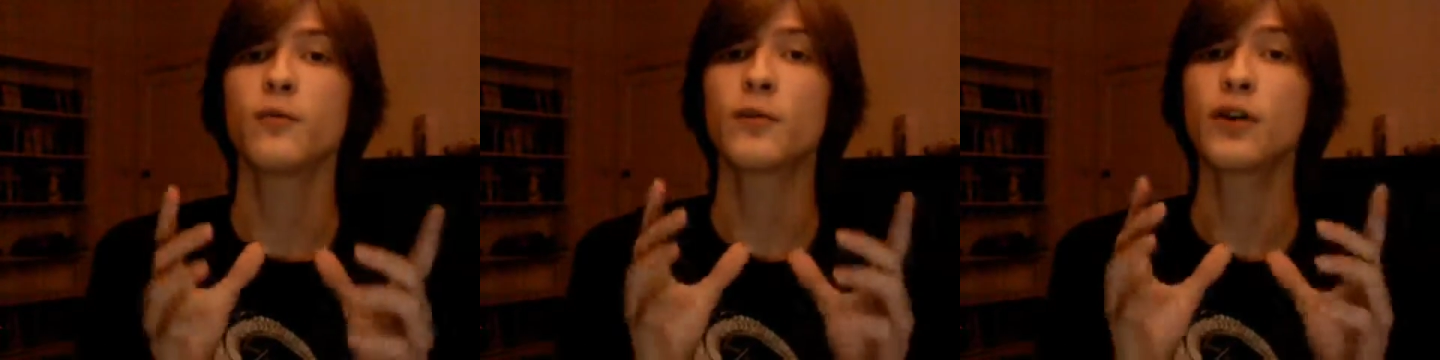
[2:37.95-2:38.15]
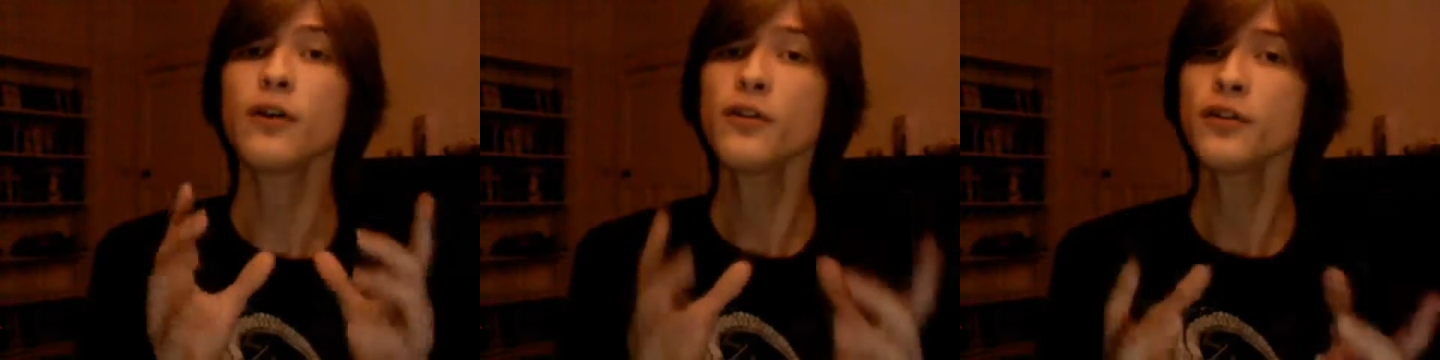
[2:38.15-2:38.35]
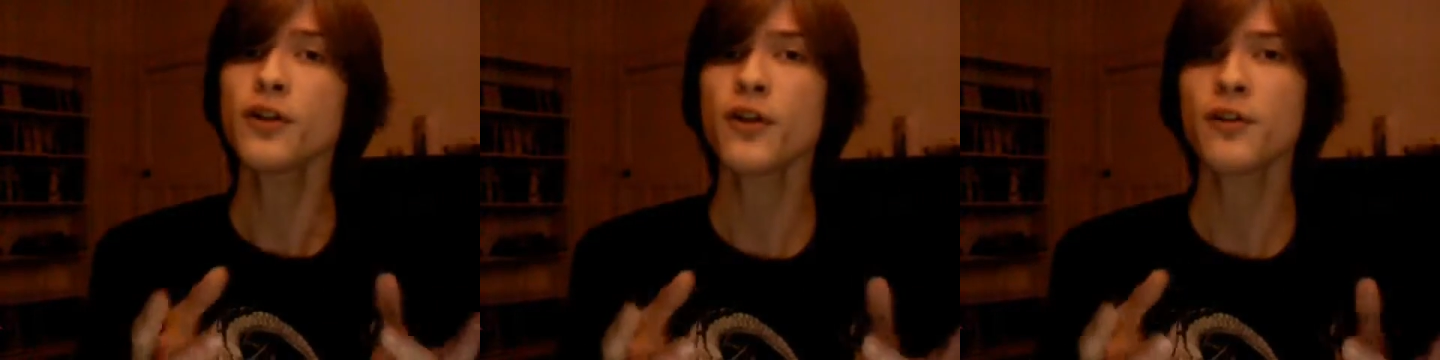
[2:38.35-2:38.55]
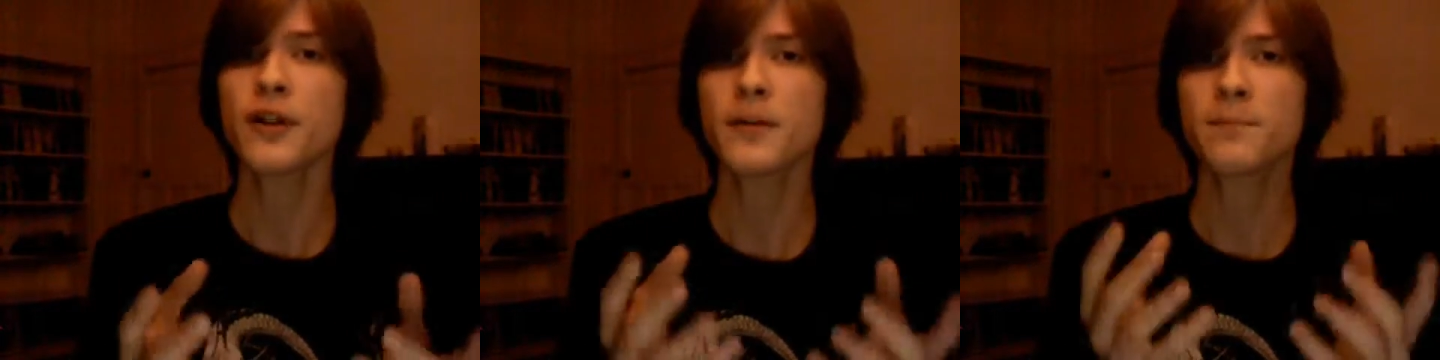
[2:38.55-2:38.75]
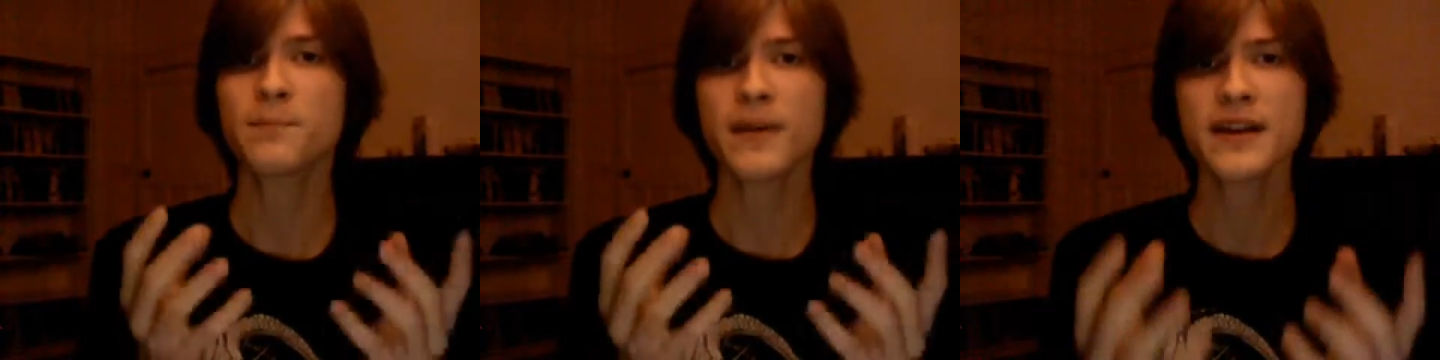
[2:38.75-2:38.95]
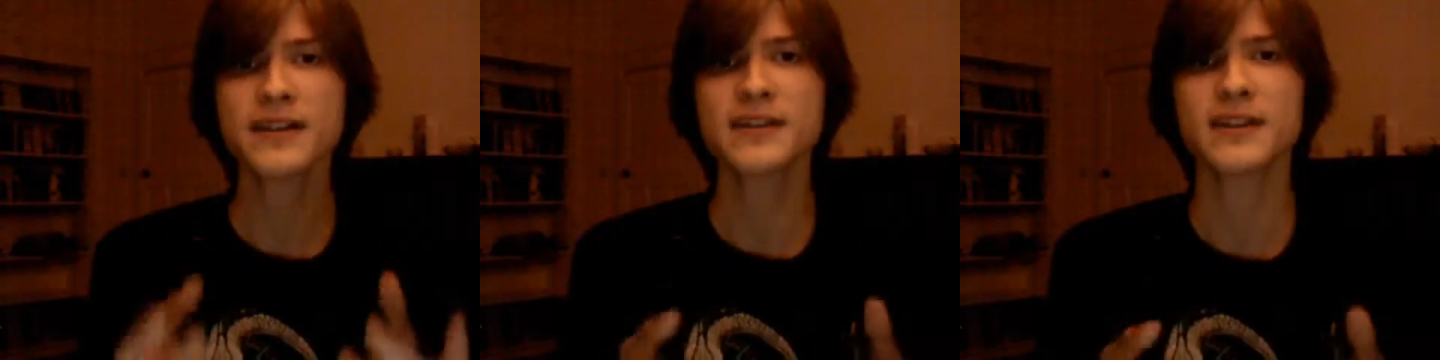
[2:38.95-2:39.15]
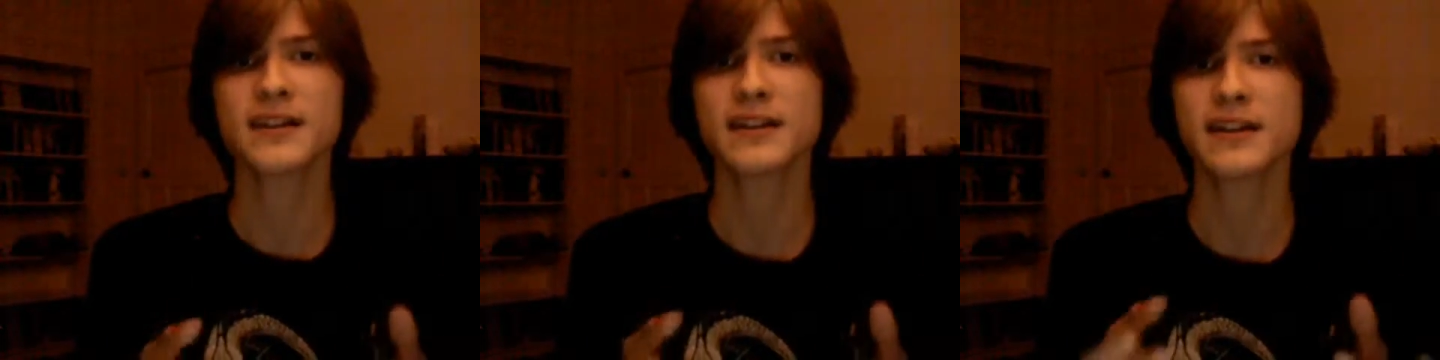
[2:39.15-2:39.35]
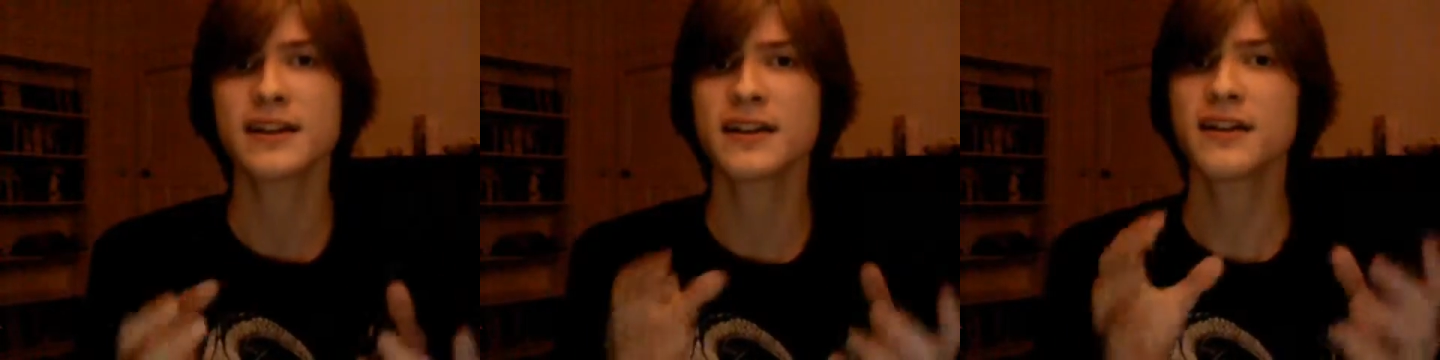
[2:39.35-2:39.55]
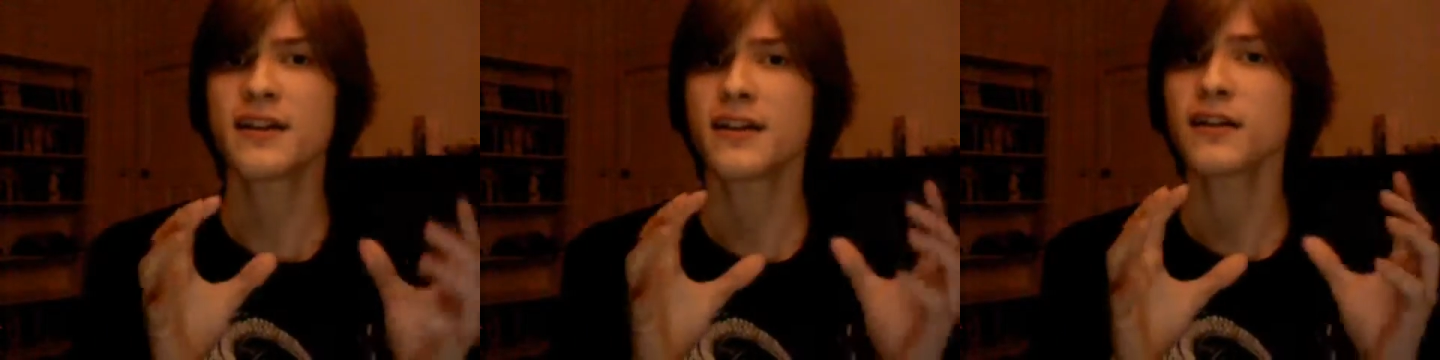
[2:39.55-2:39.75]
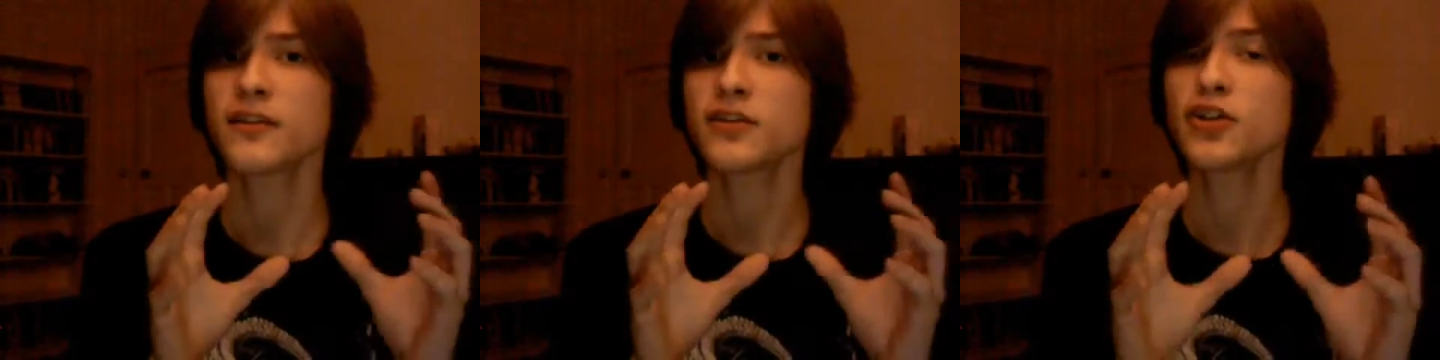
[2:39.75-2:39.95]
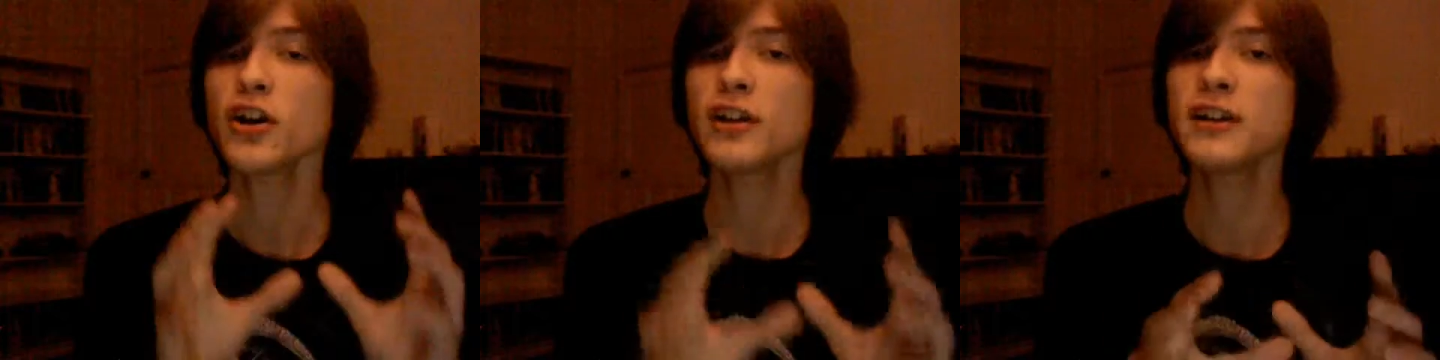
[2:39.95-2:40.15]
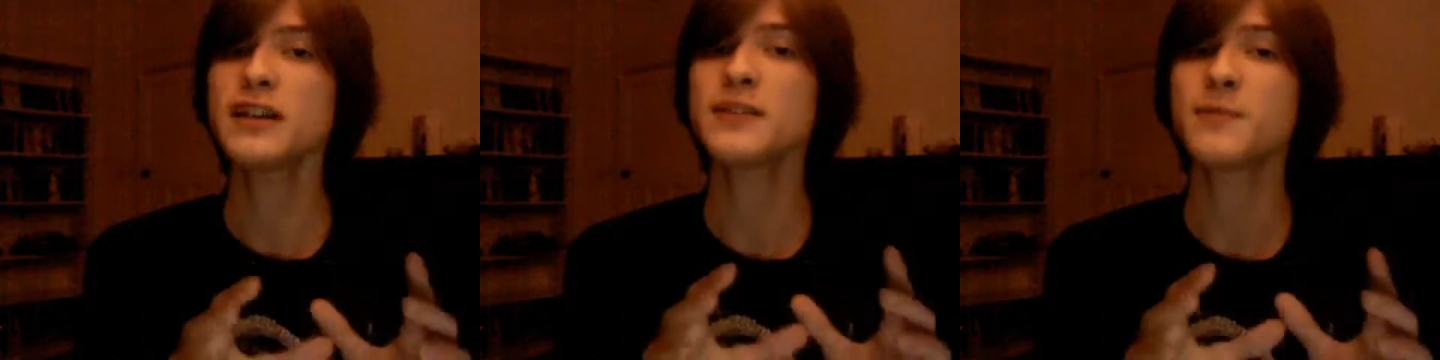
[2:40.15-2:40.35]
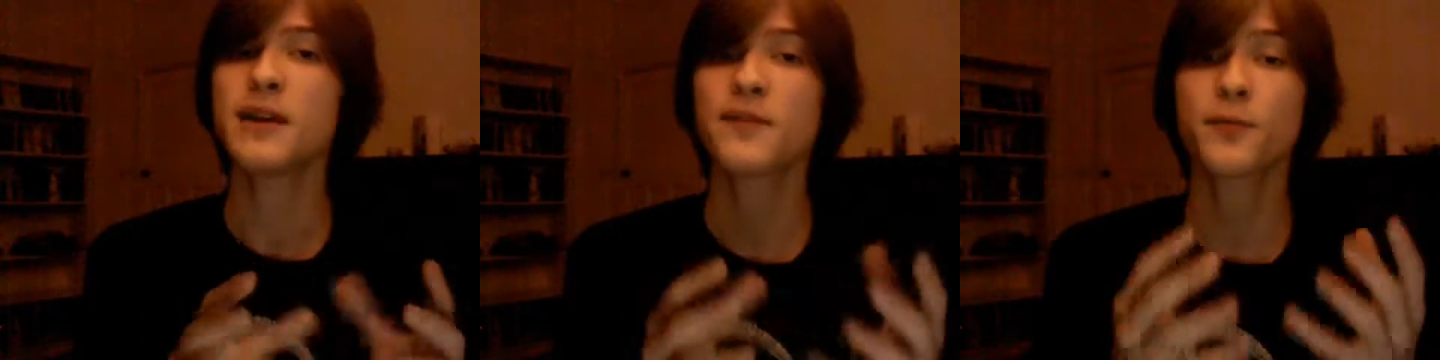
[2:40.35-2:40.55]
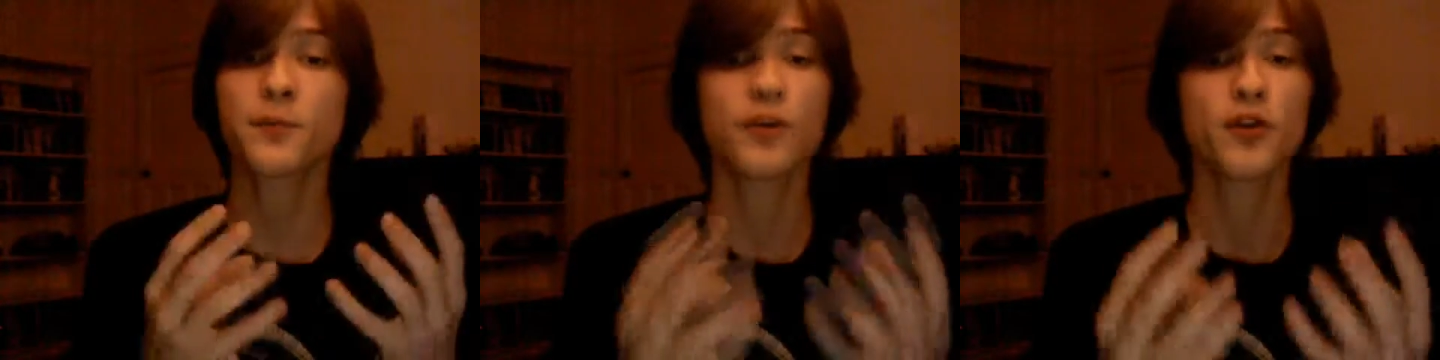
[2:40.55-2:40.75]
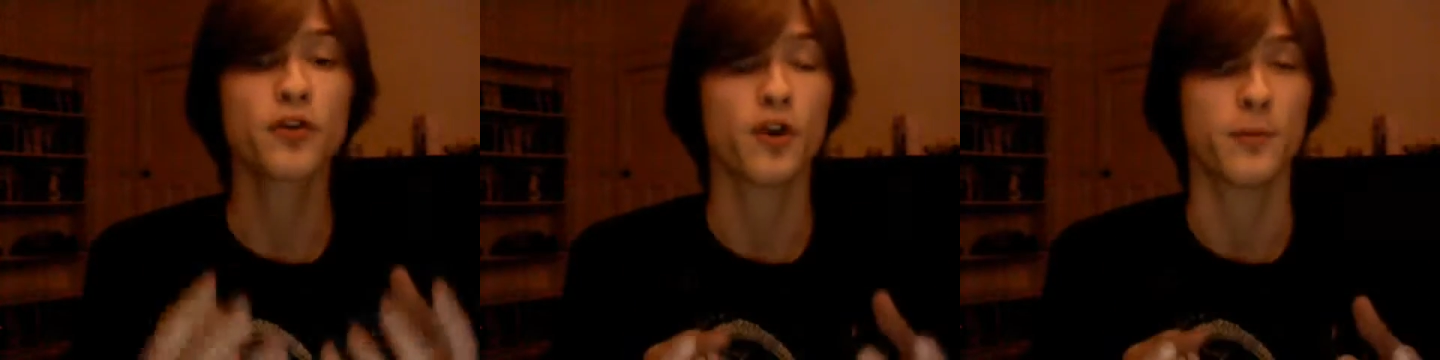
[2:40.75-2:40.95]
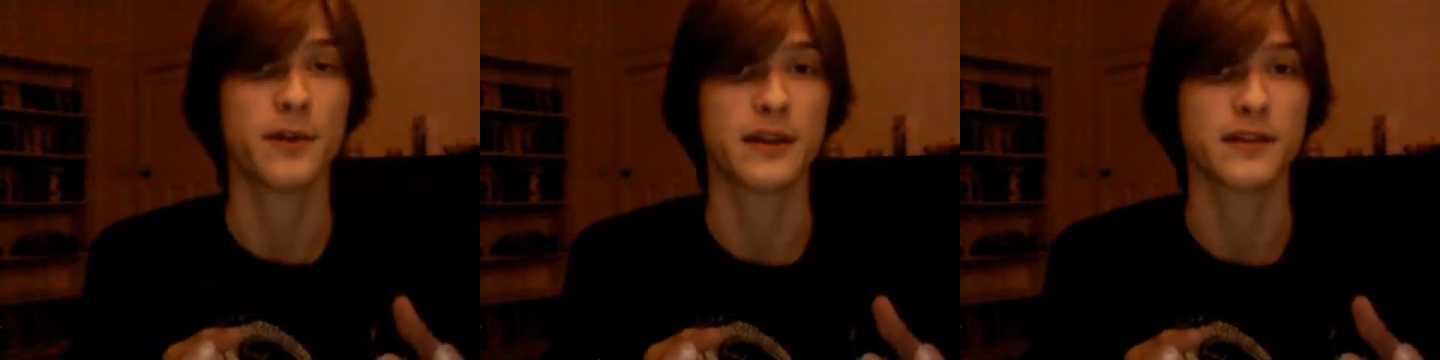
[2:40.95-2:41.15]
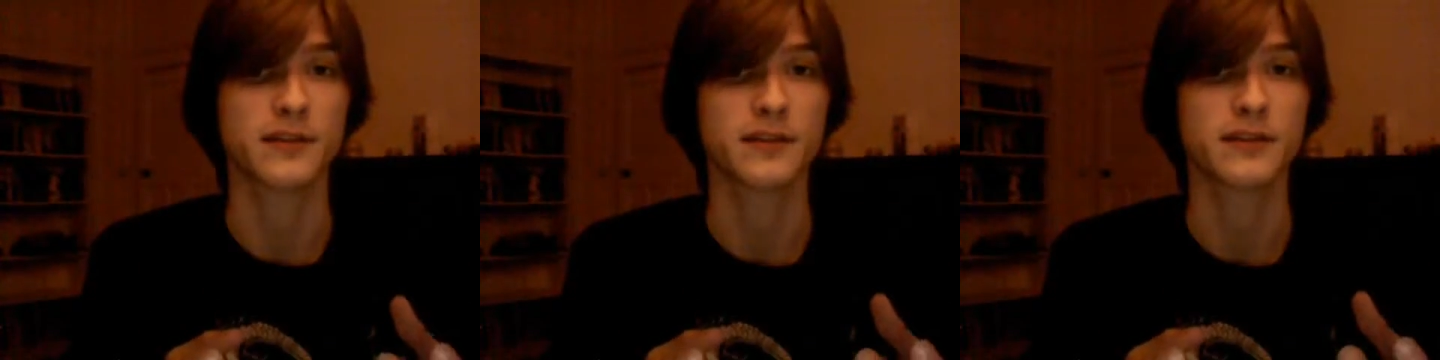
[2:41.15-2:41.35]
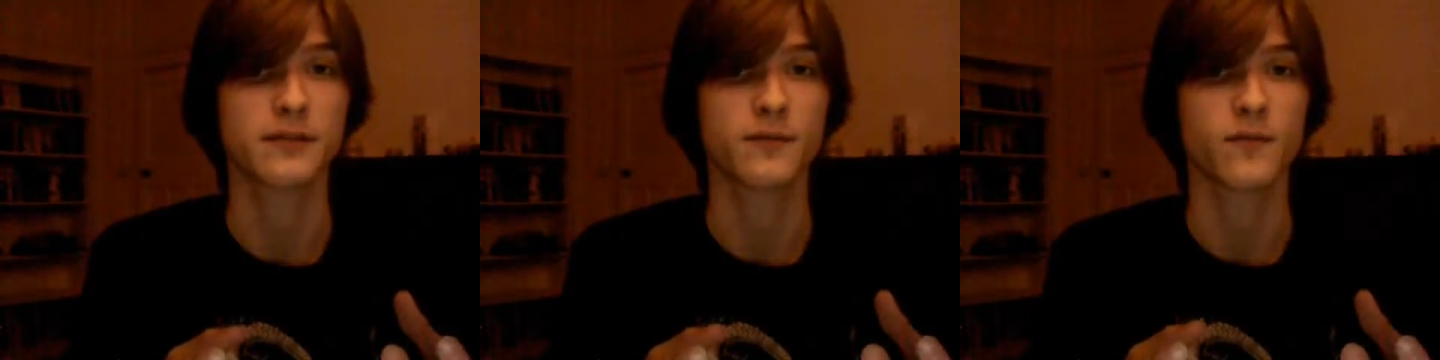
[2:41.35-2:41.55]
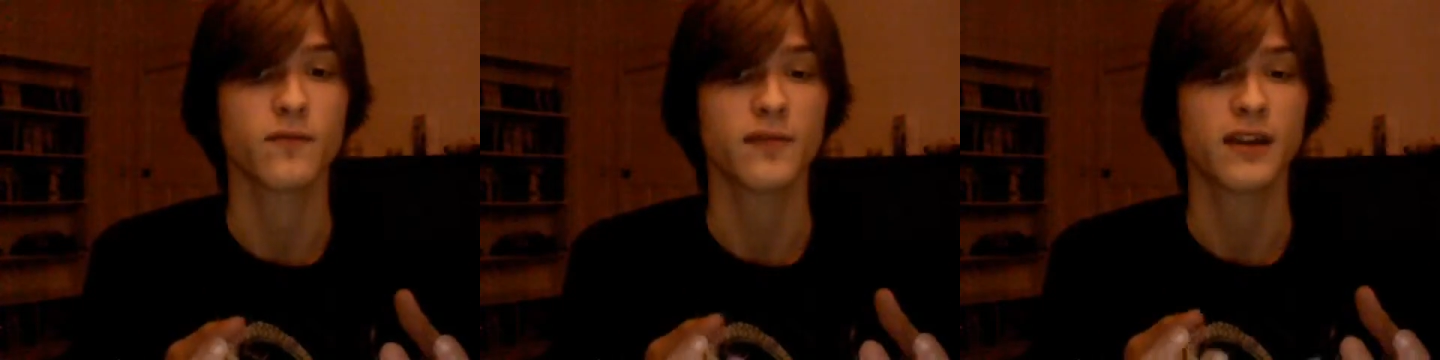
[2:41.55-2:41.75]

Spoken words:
We all know that basically, chocolate is made from cocoa beans.